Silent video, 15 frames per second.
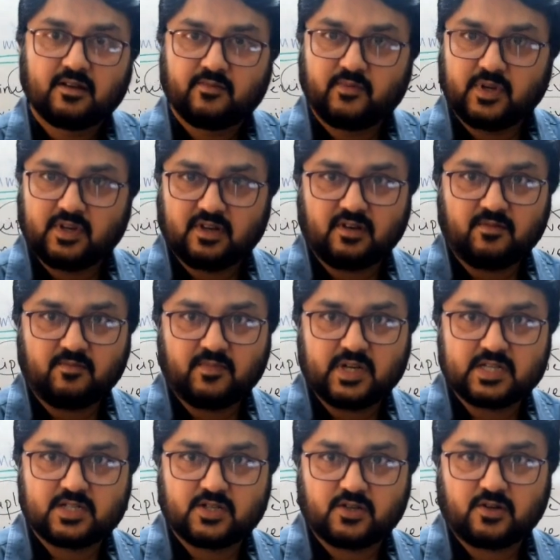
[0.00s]
become
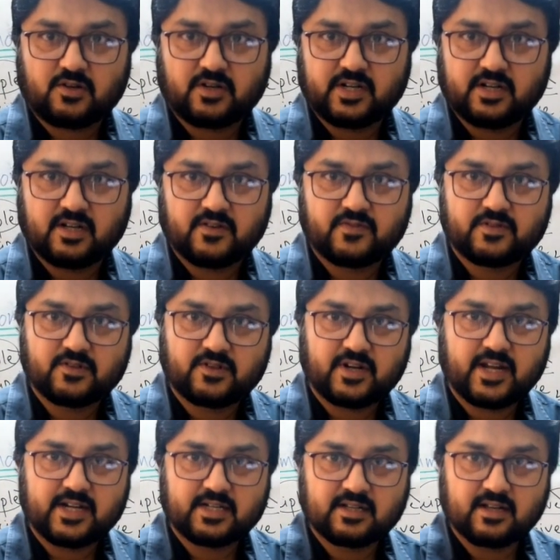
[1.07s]
mature enough to
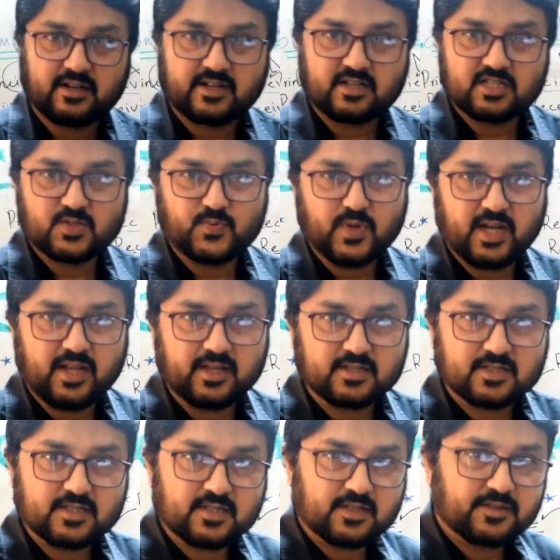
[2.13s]
write correct
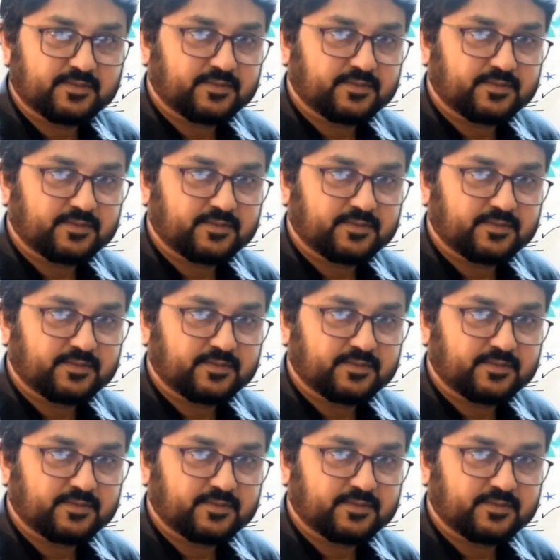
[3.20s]
spellings.